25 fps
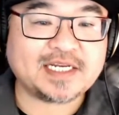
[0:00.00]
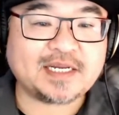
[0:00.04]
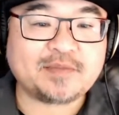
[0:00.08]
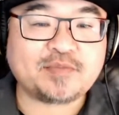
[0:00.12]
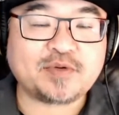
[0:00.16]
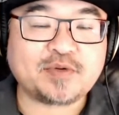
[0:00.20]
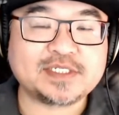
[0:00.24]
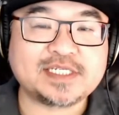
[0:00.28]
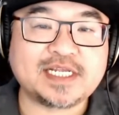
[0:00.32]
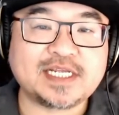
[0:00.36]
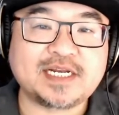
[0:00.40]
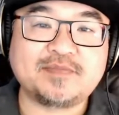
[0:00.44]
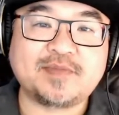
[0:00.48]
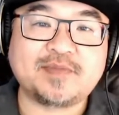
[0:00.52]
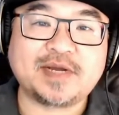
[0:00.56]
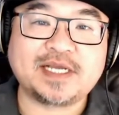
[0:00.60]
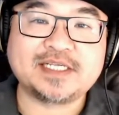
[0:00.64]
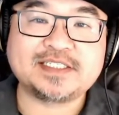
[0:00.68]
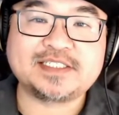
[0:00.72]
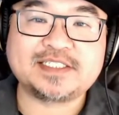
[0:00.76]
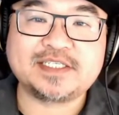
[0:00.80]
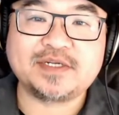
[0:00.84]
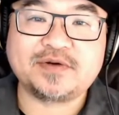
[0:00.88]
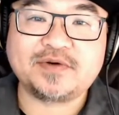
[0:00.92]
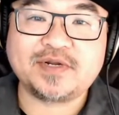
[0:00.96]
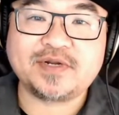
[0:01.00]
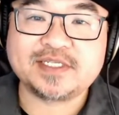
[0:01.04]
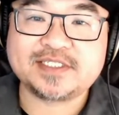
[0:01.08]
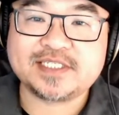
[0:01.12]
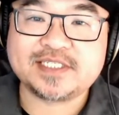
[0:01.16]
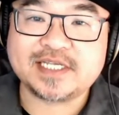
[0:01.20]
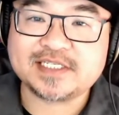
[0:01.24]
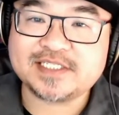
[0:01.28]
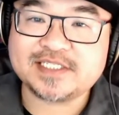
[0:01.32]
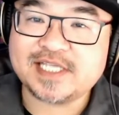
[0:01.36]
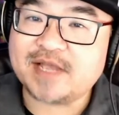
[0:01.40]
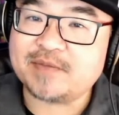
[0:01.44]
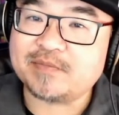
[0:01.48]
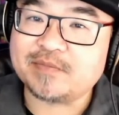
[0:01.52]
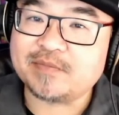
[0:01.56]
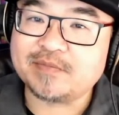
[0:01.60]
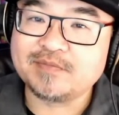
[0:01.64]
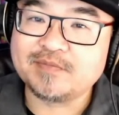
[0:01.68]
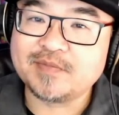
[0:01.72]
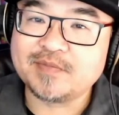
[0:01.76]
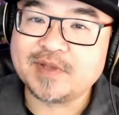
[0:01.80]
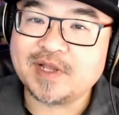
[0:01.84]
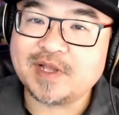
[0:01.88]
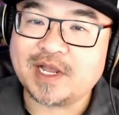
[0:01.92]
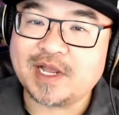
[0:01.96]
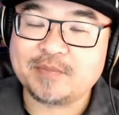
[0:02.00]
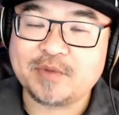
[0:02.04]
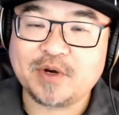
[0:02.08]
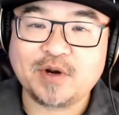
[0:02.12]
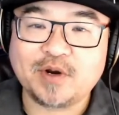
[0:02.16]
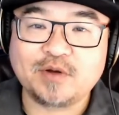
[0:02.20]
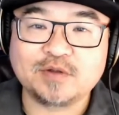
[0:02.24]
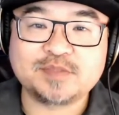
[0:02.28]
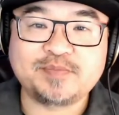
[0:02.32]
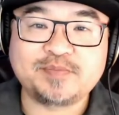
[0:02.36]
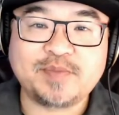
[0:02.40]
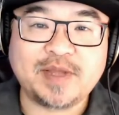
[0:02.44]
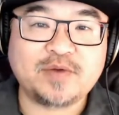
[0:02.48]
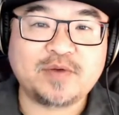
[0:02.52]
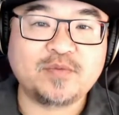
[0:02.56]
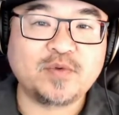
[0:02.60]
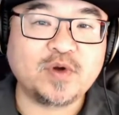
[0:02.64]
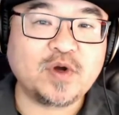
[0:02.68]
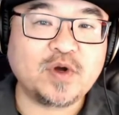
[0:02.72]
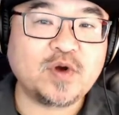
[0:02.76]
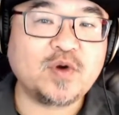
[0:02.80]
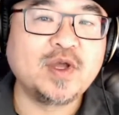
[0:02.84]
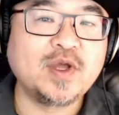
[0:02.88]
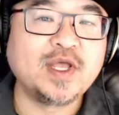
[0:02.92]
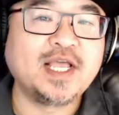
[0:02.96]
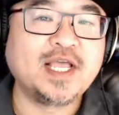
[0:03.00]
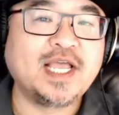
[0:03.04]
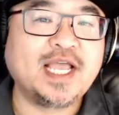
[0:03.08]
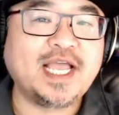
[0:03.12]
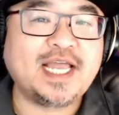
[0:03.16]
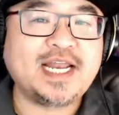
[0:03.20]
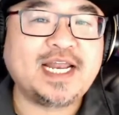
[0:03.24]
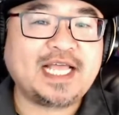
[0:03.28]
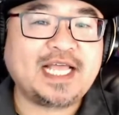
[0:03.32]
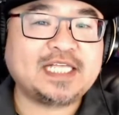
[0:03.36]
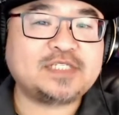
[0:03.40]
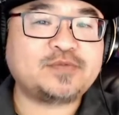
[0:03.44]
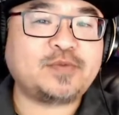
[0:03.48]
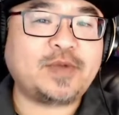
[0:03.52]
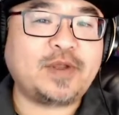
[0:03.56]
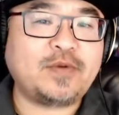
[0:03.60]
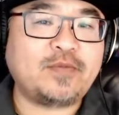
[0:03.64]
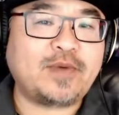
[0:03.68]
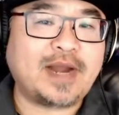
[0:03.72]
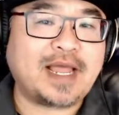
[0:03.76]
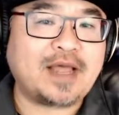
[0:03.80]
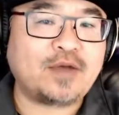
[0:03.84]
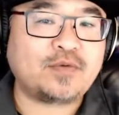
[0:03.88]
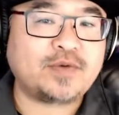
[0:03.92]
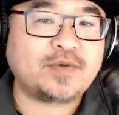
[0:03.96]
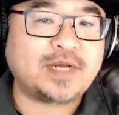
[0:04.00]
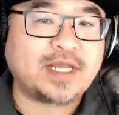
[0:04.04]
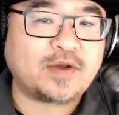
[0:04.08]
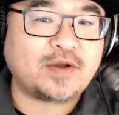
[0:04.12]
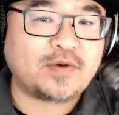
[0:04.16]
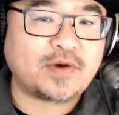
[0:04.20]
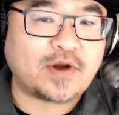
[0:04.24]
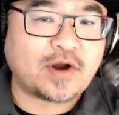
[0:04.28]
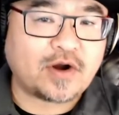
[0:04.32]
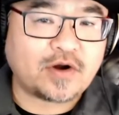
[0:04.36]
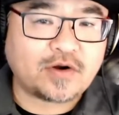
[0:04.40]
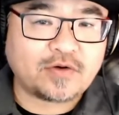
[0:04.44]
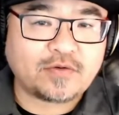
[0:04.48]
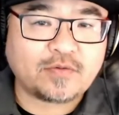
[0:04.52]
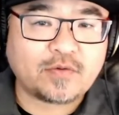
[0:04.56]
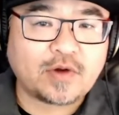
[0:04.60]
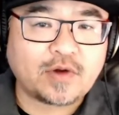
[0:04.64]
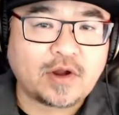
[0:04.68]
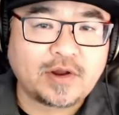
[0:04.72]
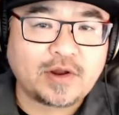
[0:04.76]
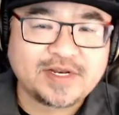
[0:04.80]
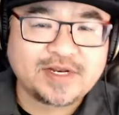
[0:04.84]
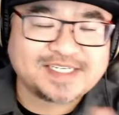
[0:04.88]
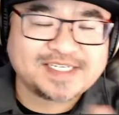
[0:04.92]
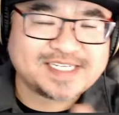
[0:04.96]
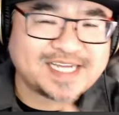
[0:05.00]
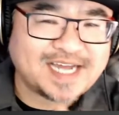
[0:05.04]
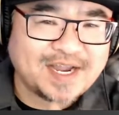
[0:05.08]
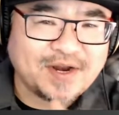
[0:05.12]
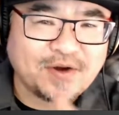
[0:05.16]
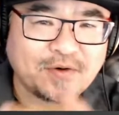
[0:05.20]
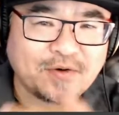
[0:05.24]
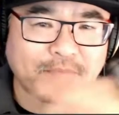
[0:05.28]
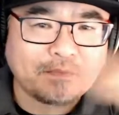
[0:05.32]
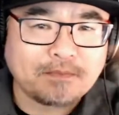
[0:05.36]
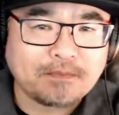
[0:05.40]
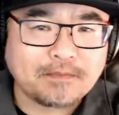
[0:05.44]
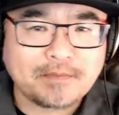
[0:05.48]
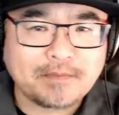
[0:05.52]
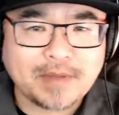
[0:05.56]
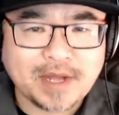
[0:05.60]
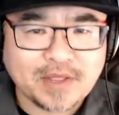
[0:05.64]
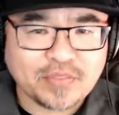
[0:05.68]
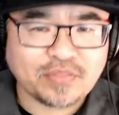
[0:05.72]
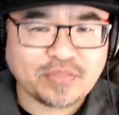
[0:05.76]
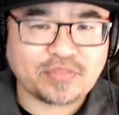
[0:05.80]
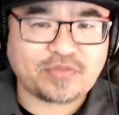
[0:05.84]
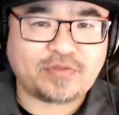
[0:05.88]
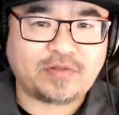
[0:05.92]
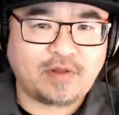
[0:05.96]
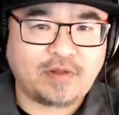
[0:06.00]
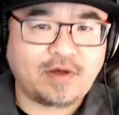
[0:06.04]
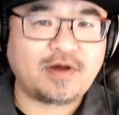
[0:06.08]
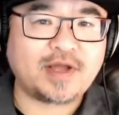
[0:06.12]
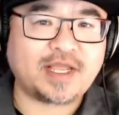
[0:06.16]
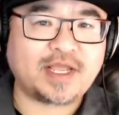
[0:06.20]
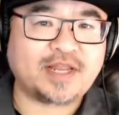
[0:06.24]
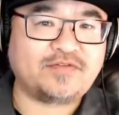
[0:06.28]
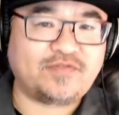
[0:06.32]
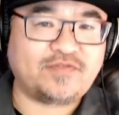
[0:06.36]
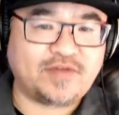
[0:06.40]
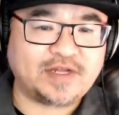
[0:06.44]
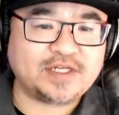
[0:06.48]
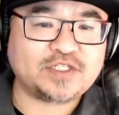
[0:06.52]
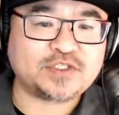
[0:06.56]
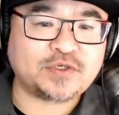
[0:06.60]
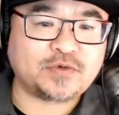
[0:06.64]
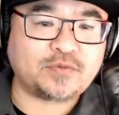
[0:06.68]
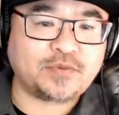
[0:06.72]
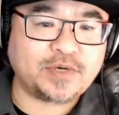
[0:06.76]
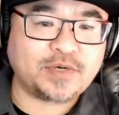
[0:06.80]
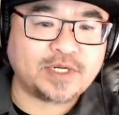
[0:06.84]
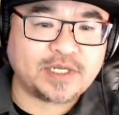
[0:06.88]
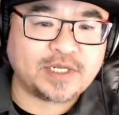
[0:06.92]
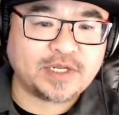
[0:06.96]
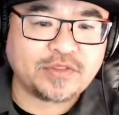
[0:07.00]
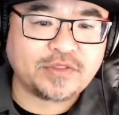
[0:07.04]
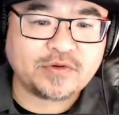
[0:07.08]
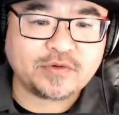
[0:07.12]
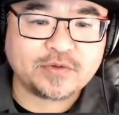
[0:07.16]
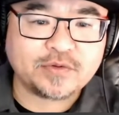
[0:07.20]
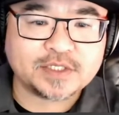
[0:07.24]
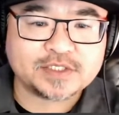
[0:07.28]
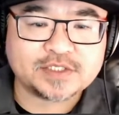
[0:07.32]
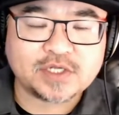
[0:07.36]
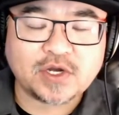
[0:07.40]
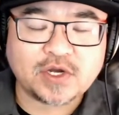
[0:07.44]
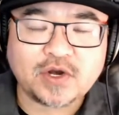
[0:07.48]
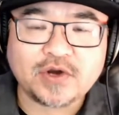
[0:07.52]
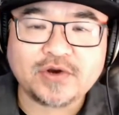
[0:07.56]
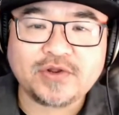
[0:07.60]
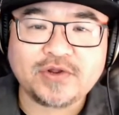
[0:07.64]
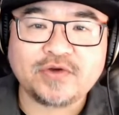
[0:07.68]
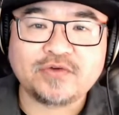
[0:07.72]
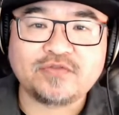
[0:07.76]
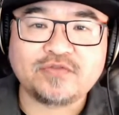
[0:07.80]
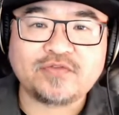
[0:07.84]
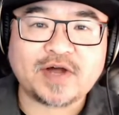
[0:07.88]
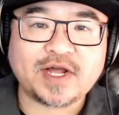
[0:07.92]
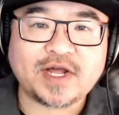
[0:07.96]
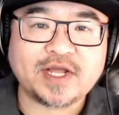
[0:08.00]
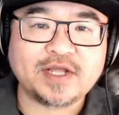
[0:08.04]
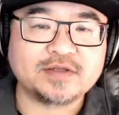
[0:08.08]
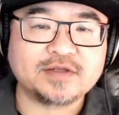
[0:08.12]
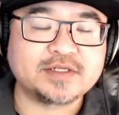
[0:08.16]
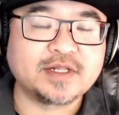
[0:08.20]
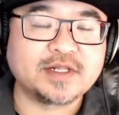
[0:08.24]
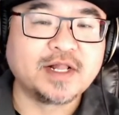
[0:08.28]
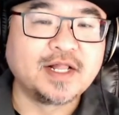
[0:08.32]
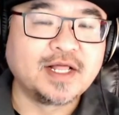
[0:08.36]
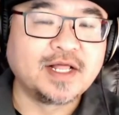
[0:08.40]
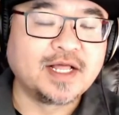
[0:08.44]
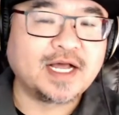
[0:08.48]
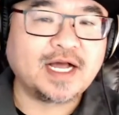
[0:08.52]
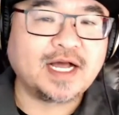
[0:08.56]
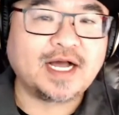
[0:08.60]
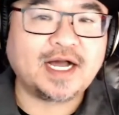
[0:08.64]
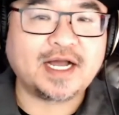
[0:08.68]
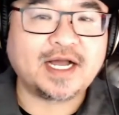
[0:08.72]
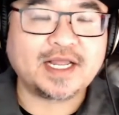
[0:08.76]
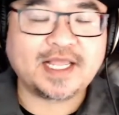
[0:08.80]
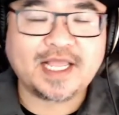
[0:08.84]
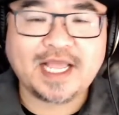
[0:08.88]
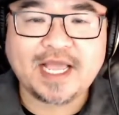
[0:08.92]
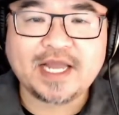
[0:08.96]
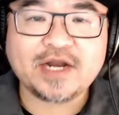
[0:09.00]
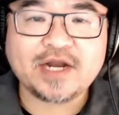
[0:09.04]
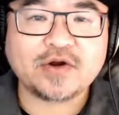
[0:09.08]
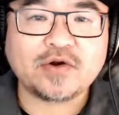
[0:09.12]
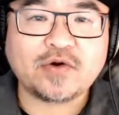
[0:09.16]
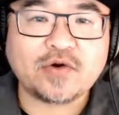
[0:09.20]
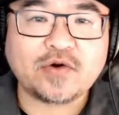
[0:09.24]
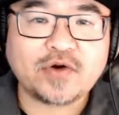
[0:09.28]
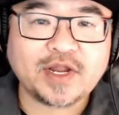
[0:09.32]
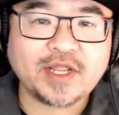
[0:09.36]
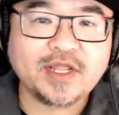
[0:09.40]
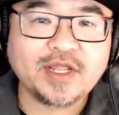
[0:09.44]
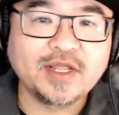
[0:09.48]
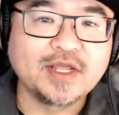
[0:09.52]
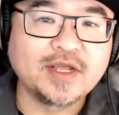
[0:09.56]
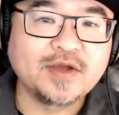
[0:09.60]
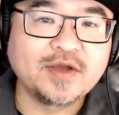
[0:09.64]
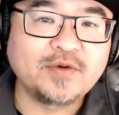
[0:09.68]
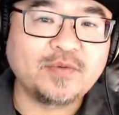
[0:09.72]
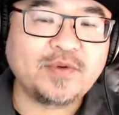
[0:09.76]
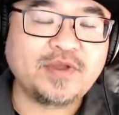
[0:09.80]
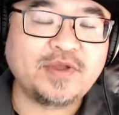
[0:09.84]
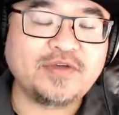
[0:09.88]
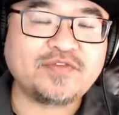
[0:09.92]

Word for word: presented by SiriusXM. I'm your host, Ben Wu. And as we round out our entire month long adventure, really, through this audiophile uh, category, we have